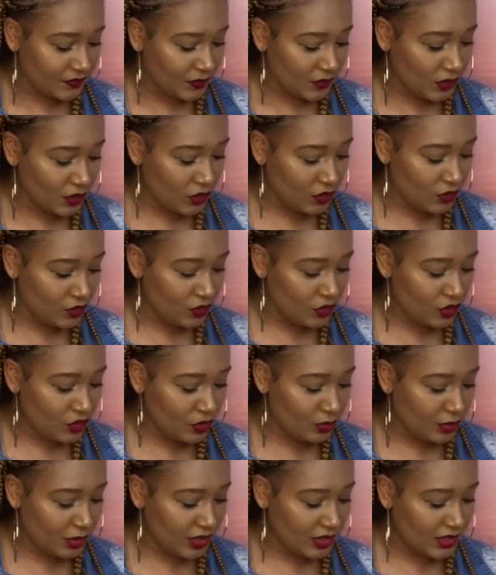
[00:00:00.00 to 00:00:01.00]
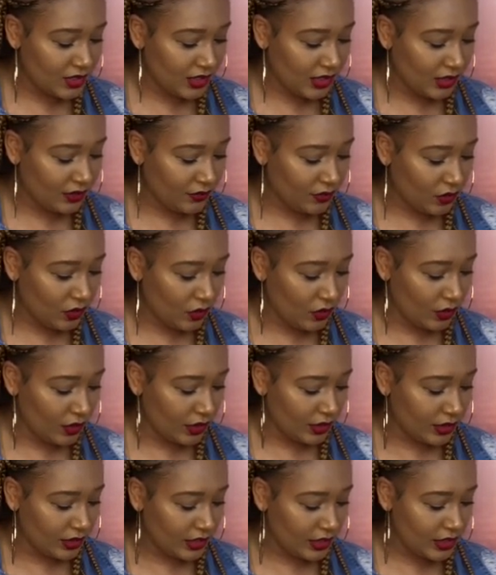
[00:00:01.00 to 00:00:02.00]
You stupid son of a whore,
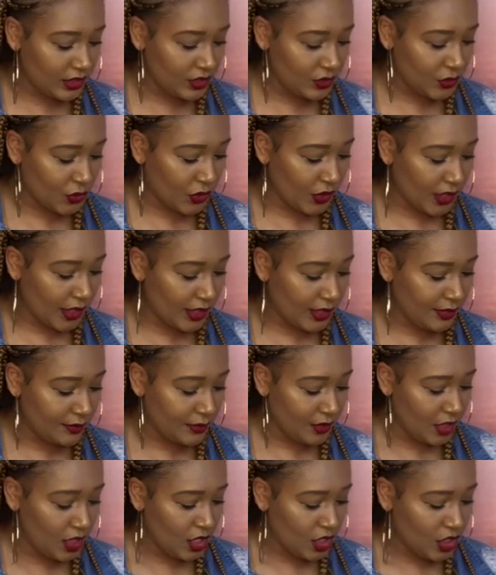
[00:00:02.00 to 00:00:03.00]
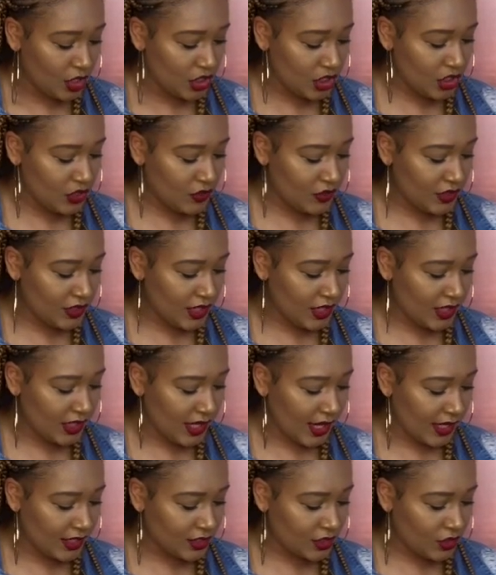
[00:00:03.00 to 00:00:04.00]
he swore at him. Do you think
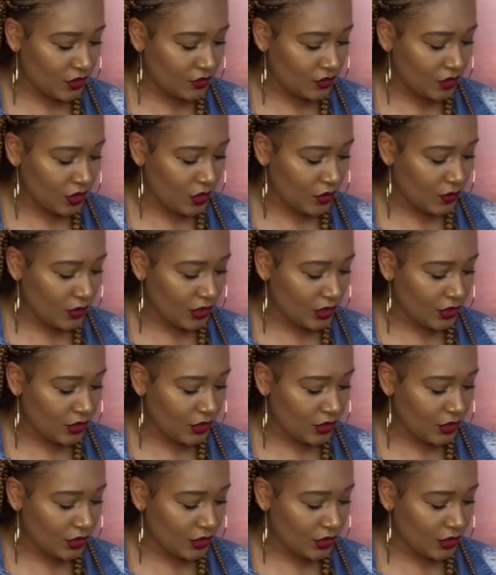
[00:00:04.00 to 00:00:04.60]
I don't know